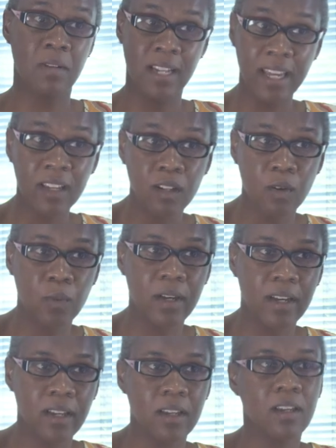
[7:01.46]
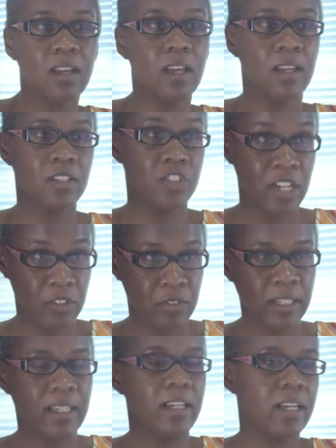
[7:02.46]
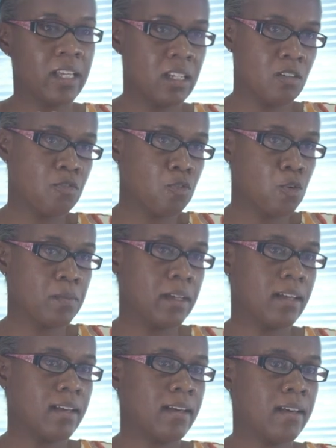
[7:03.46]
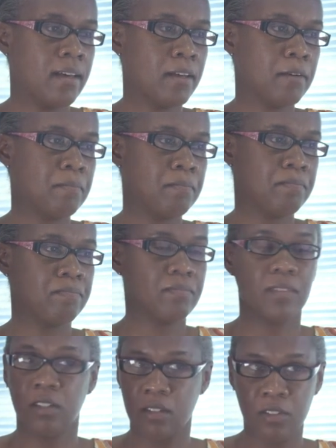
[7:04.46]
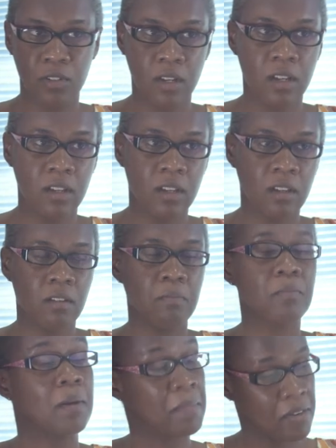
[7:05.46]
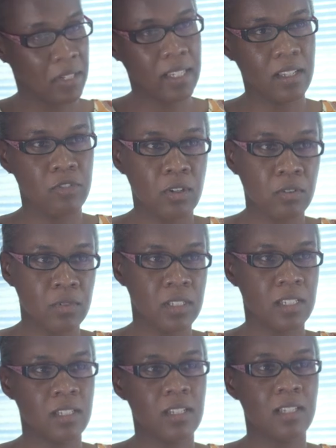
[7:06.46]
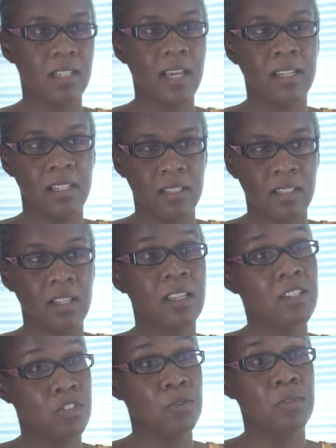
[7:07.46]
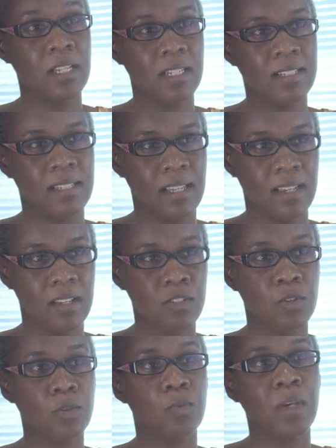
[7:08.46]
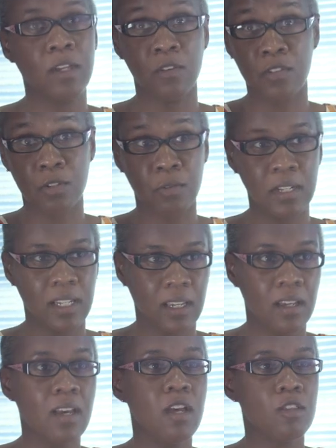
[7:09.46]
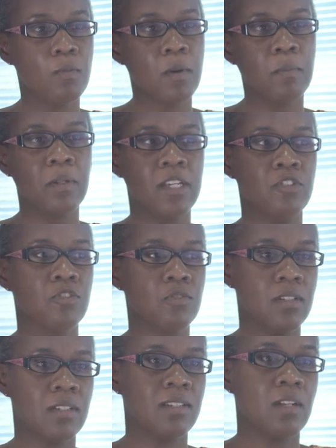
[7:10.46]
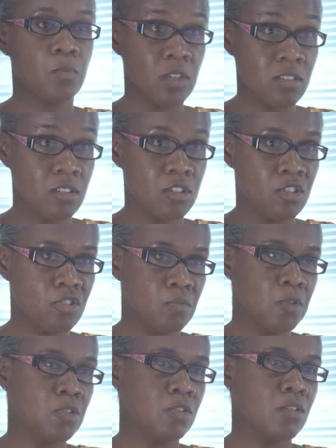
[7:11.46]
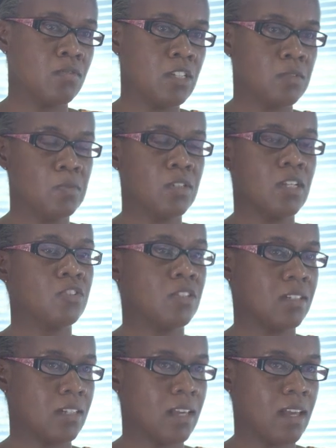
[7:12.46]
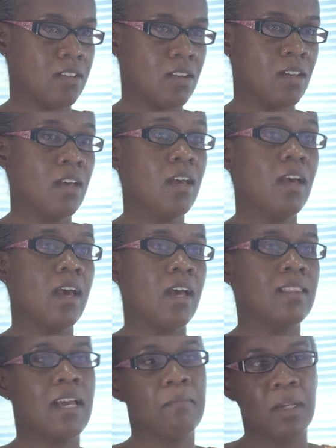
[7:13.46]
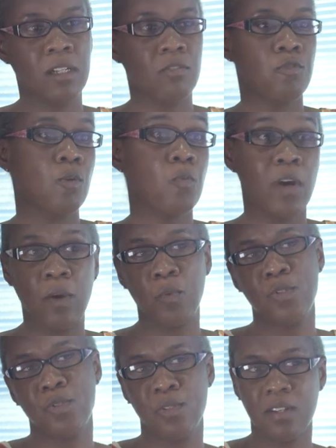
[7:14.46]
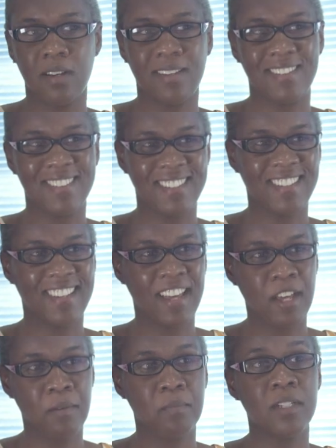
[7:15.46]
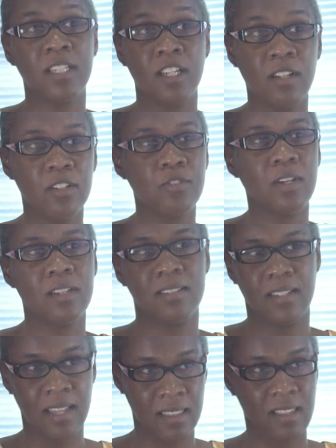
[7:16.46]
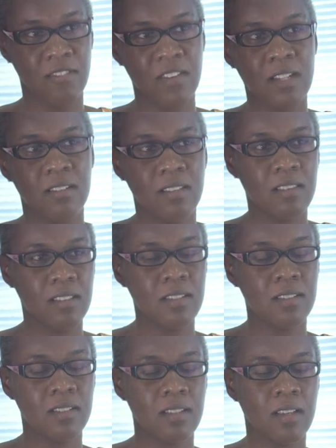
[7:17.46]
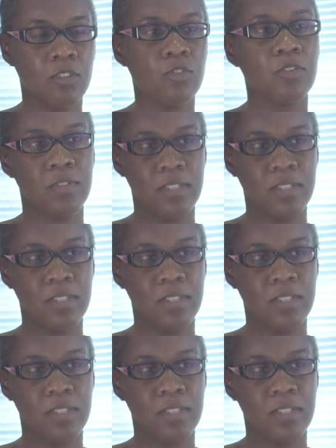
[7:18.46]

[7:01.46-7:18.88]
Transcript: molecular work generally in informing um, uh, primarily drug resistance and its, its utility as a good way of screening the population to understand what's the distribution of these mutations in Kenya. And that might inform where would you target uh, particular drugs in the event that there's uh, drug